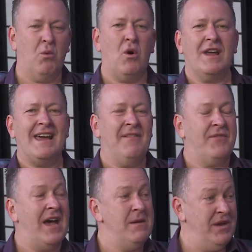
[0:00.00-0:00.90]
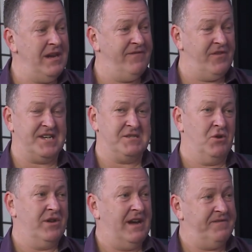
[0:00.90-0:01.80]
Why can't they be
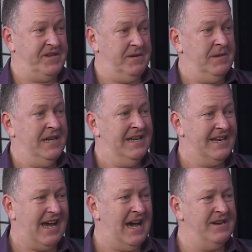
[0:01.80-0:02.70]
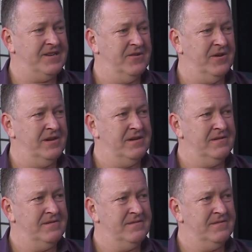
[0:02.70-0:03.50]
flexible enough to cater to it? I,